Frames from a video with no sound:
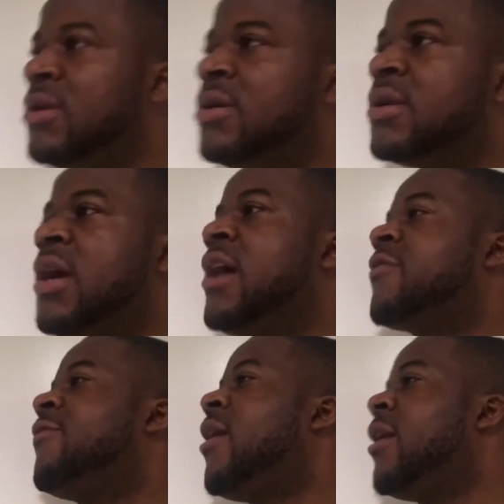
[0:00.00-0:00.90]
Dog,
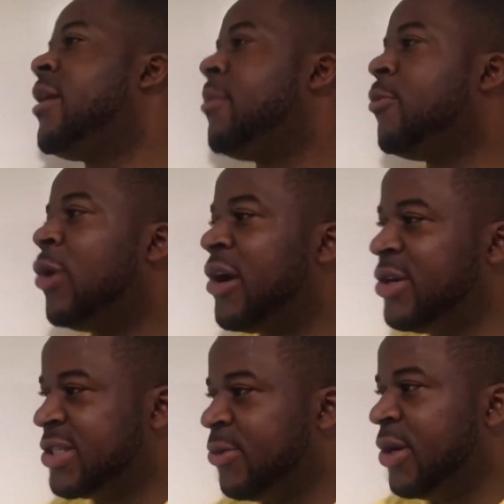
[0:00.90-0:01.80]
for them more like
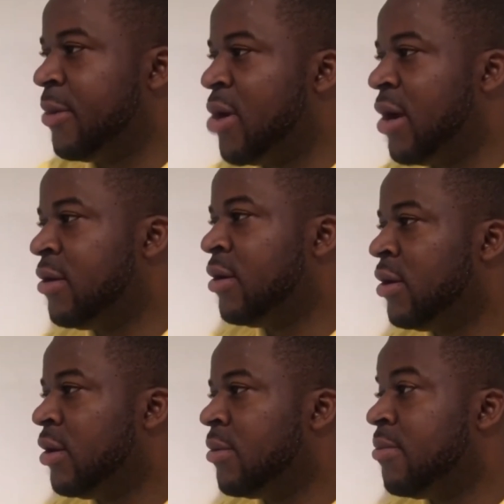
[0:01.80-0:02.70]
reason with you, brother.
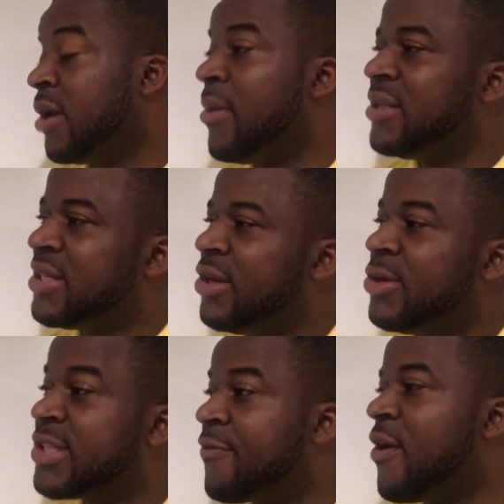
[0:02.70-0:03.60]
Big man, you know
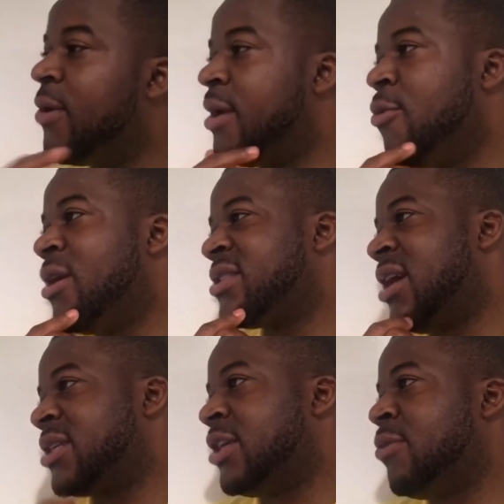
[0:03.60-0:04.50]
say from where they want to talk
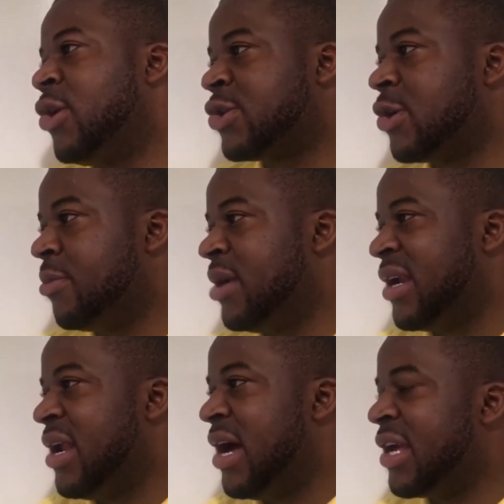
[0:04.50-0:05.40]
to you about us up me
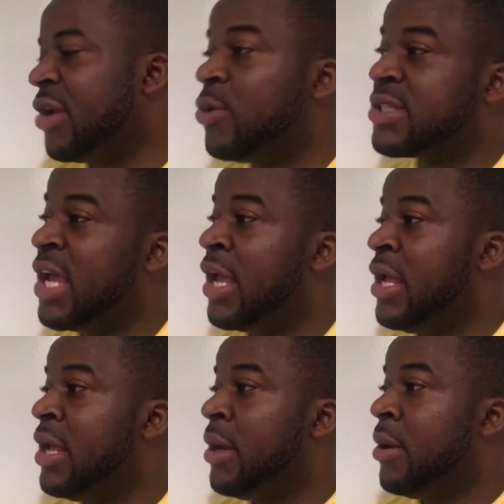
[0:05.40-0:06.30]
dog. You know say,
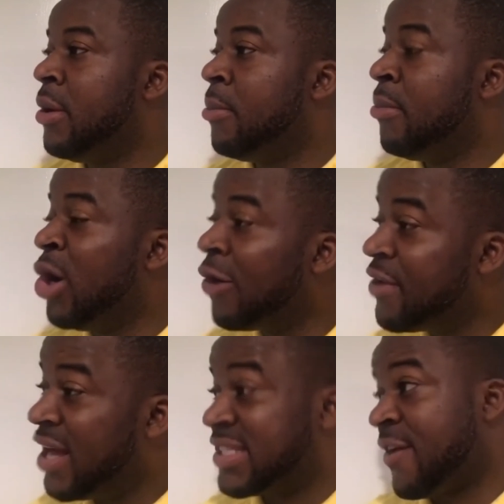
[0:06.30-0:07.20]
me love you
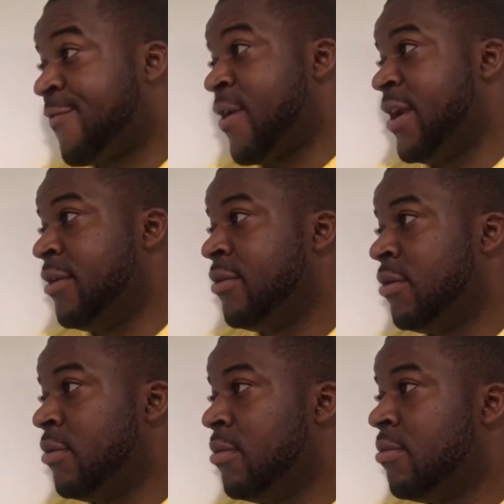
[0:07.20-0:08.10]
as a friend.
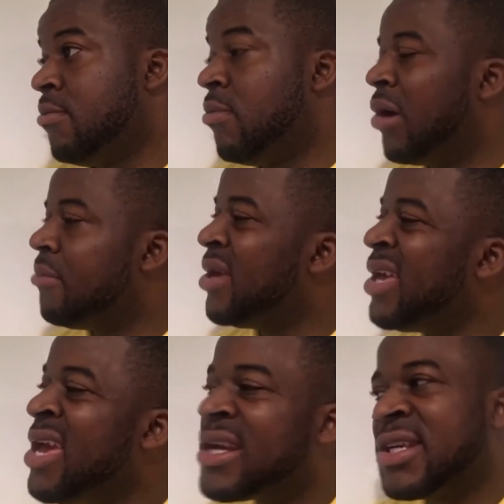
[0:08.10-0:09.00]
But me
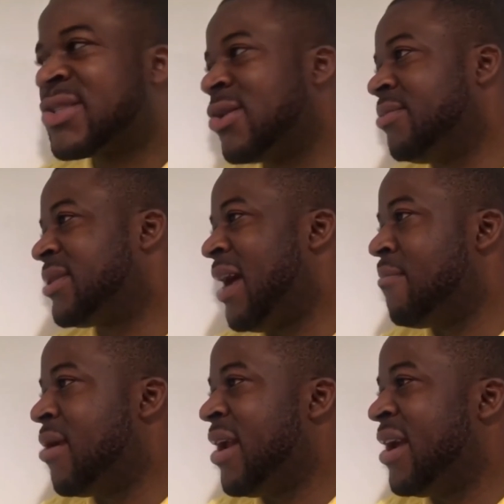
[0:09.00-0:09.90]
hate you sometimes,
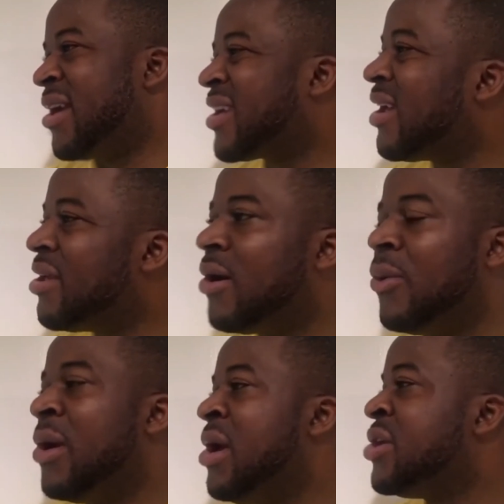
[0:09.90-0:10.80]
brother. You, yo,
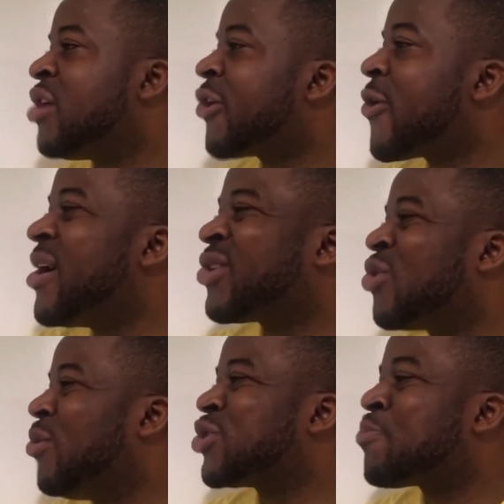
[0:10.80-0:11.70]
you create too
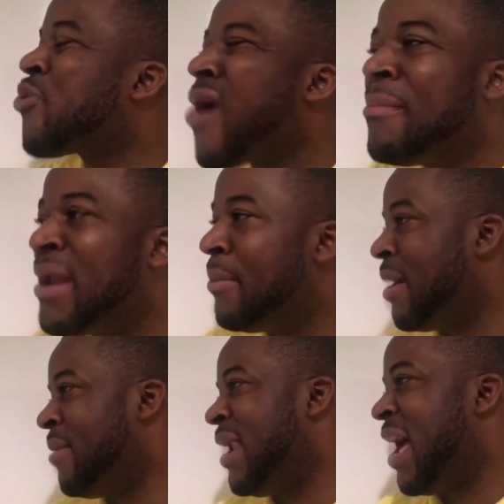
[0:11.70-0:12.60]
much problem in
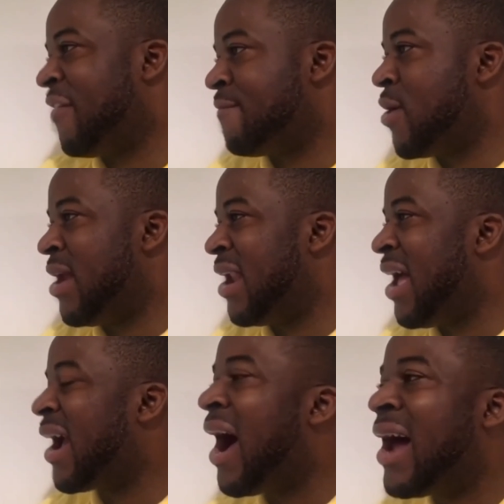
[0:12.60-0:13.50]
my life, brother.
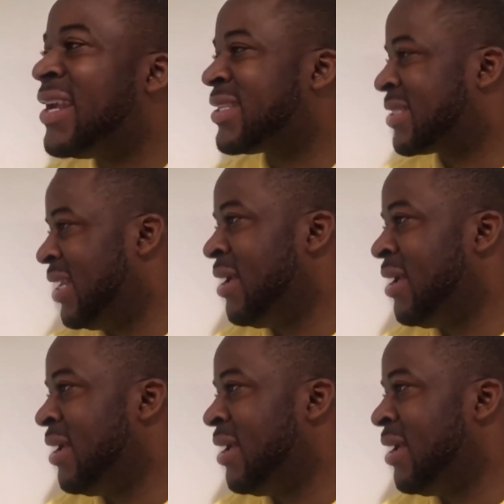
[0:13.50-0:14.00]
Like, honestly.